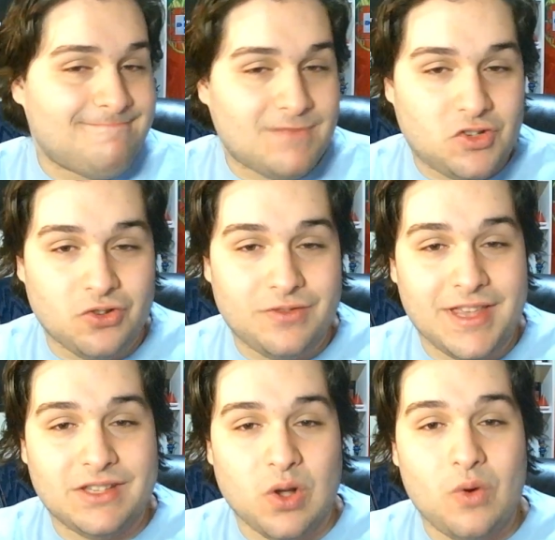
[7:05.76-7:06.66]

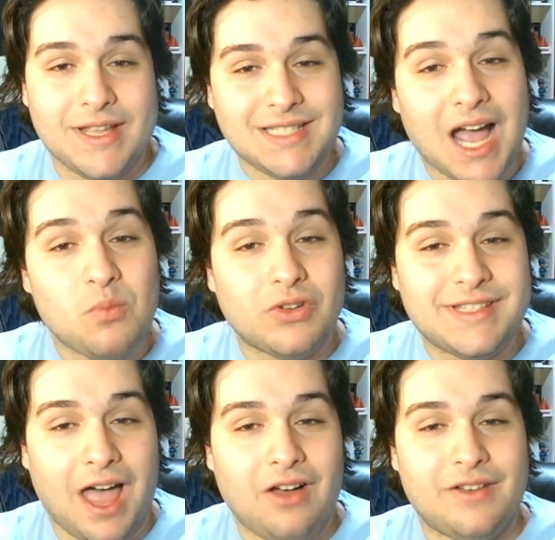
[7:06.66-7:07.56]
Truth is, only time will
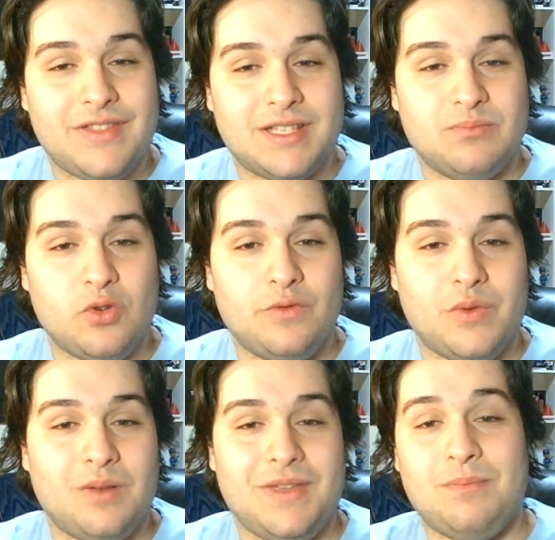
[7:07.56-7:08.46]
tell if this move
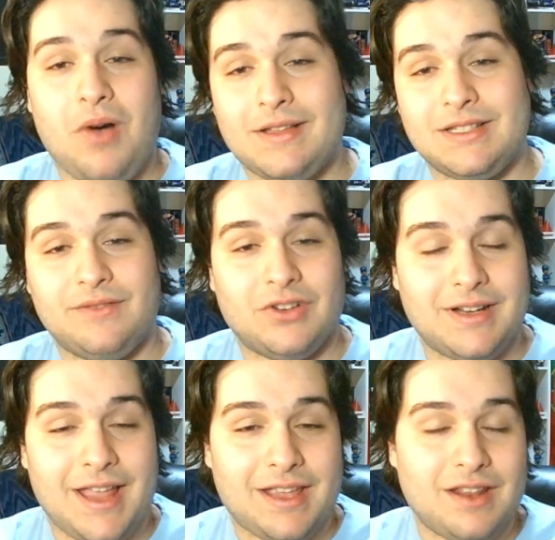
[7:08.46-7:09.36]
will be a positive
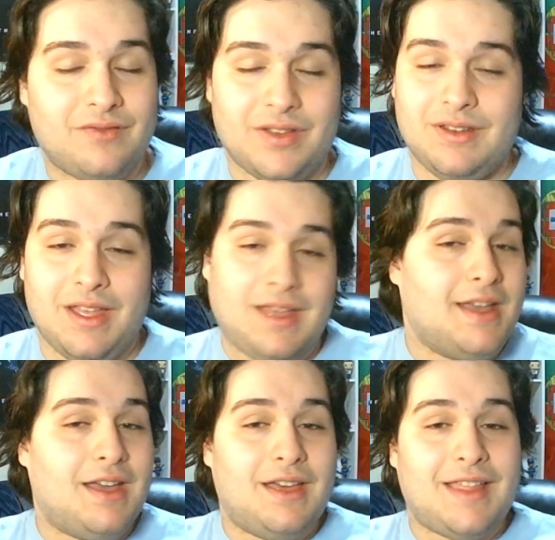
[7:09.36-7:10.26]
or a negative, and
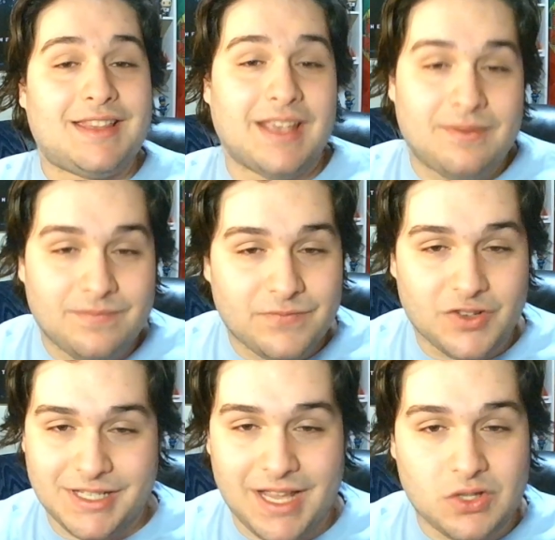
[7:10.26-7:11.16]
that's it
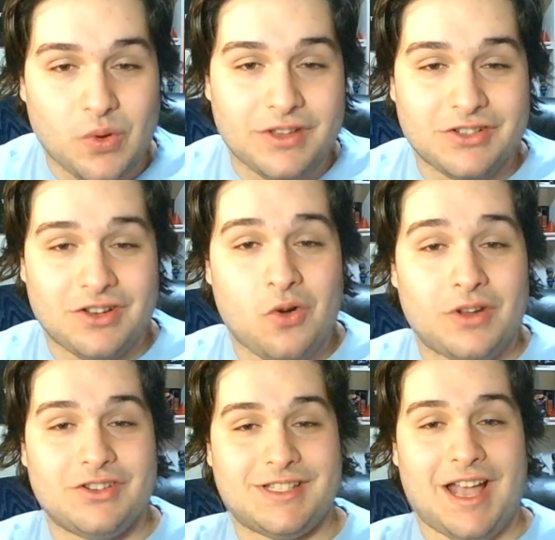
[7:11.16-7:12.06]
for today's
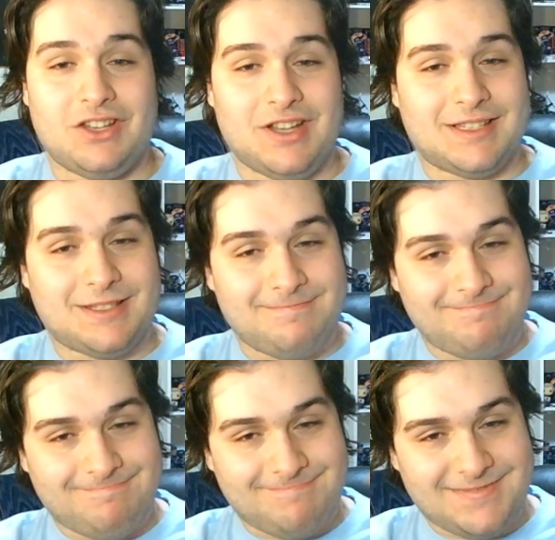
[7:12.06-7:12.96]
Oilers Digest.
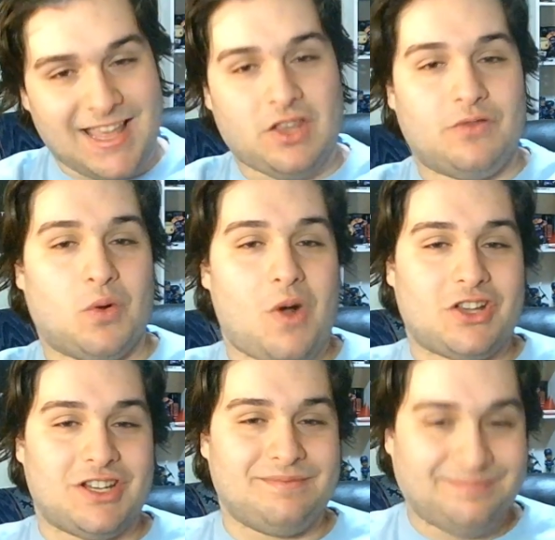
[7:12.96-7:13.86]
Thank you for watching.